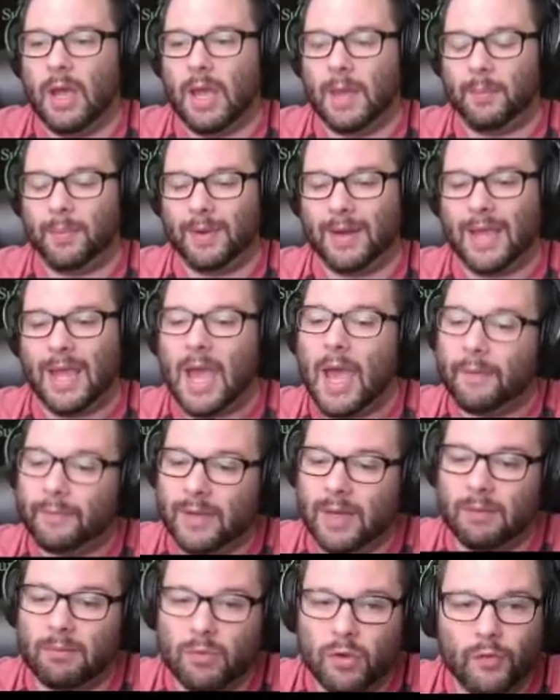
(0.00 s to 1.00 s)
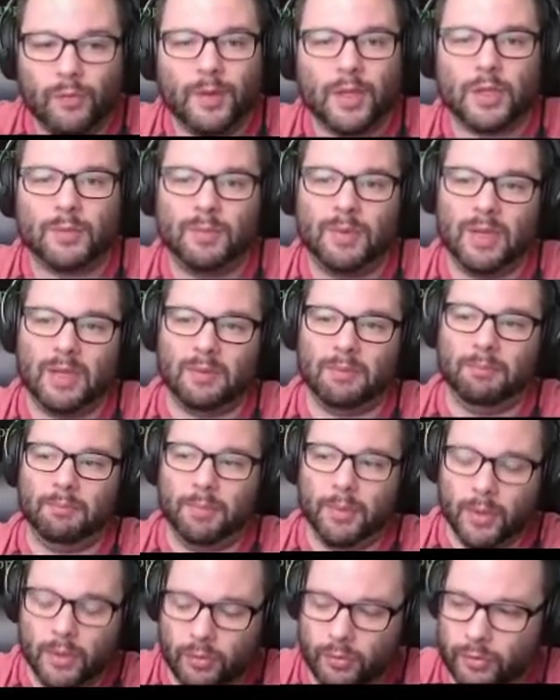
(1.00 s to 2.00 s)
a pretty hefty movement speed
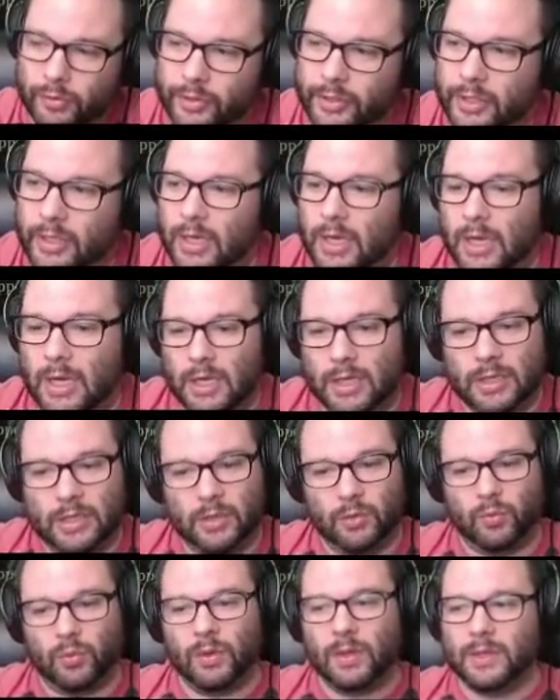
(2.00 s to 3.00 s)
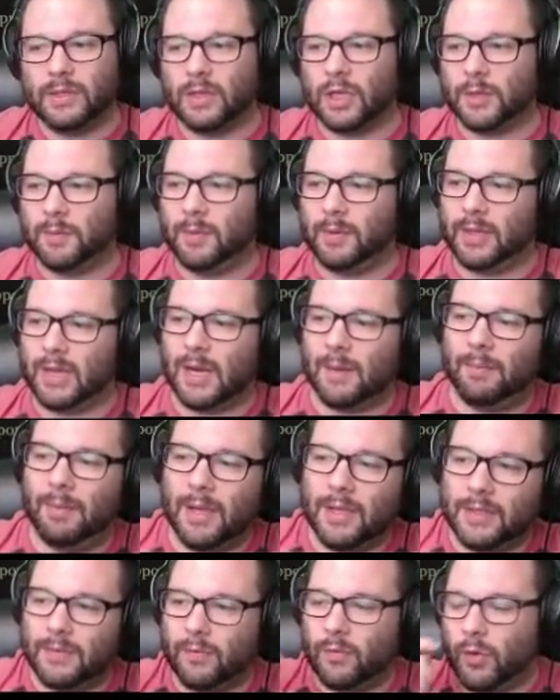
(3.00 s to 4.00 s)
boost. she really starts building it.
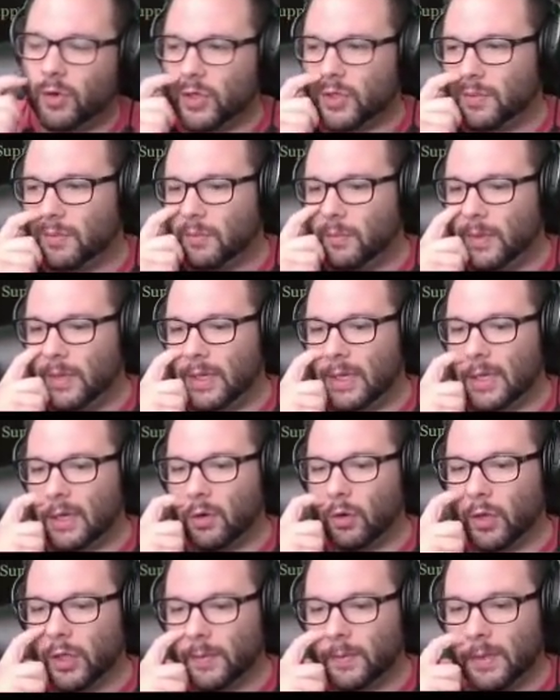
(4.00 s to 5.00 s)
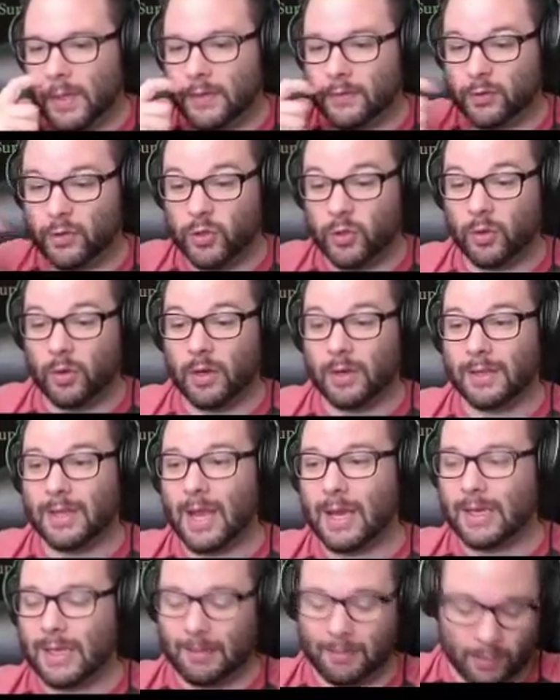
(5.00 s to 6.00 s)
Plus, of course, we got her ultimate, gives her 200
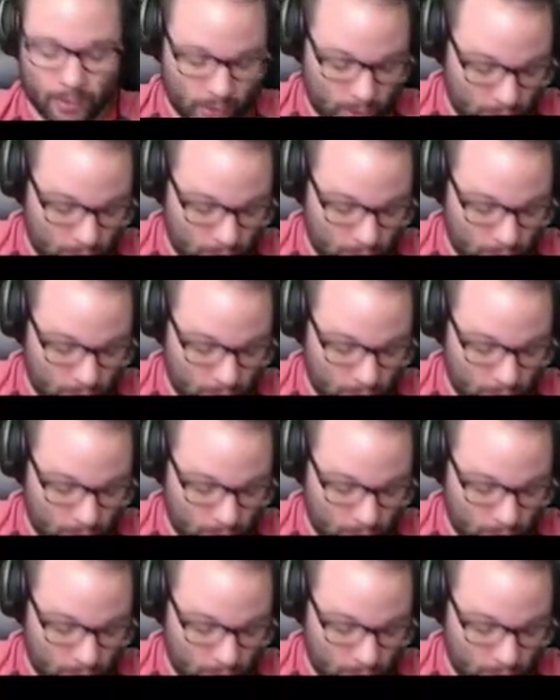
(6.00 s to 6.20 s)
attack damage.